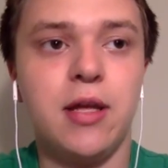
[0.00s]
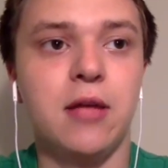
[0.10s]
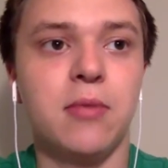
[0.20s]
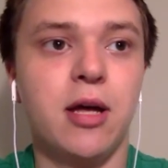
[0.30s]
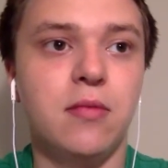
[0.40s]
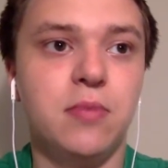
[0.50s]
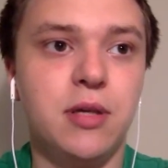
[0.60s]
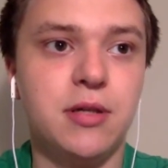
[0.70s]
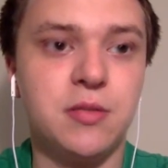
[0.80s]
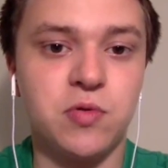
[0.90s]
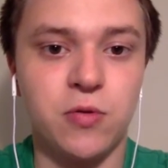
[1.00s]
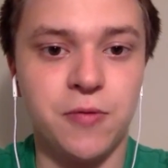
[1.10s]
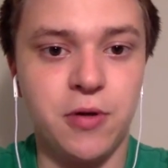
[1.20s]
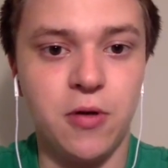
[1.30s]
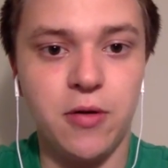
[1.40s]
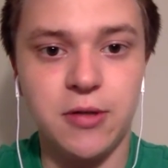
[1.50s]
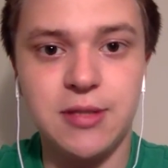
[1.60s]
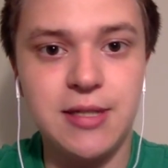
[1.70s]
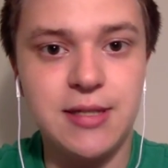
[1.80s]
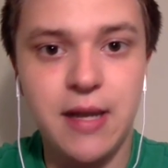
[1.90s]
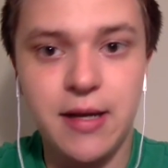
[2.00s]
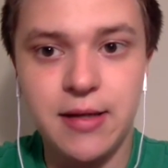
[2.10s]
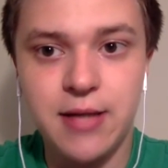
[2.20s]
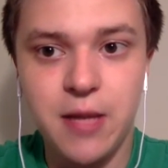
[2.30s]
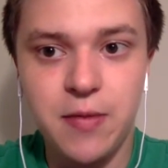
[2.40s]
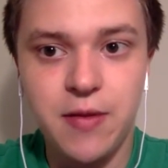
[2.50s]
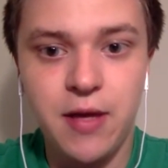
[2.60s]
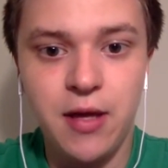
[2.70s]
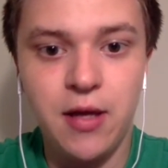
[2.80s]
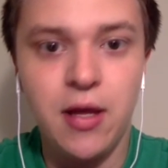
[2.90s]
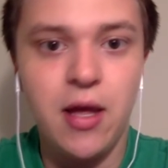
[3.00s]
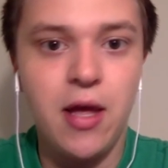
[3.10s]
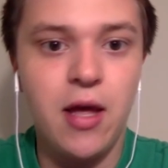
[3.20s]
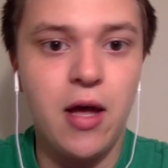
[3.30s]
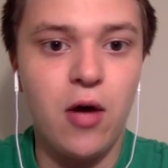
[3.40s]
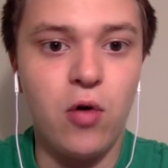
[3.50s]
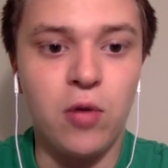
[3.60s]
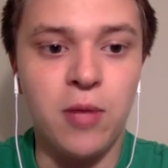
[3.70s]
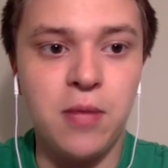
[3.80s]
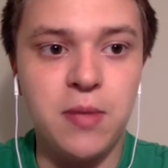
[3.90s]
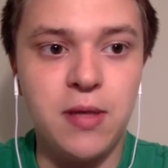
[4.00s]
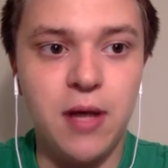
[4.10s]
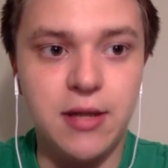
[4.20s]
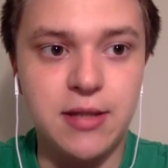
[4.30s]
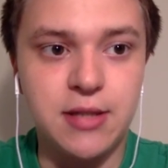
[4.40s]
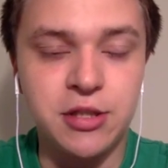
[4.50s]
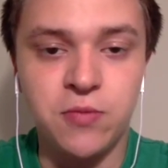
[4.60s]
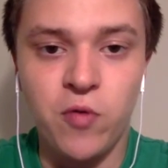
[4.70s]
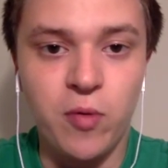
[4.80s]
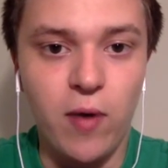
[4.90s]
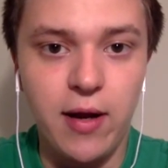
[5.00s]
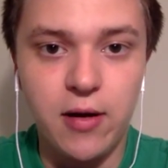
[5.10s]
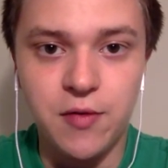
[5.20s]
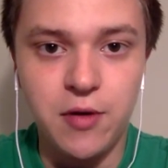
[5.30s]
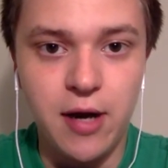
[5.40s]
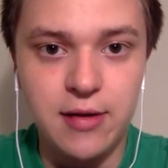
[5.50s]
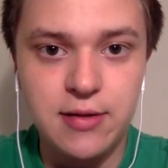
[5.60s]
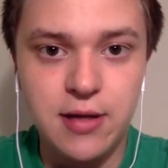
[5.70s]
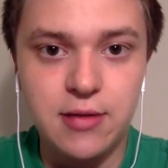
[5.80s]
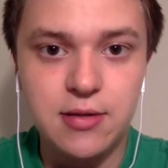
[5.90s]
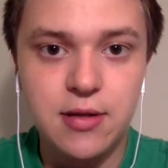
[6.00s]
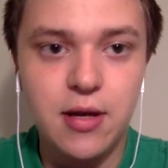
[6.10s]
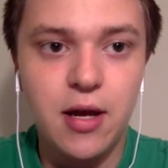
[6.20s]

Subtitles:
It might be some sort of, you know, other seasteading type thing, or it might be a secession movement right here in the United States.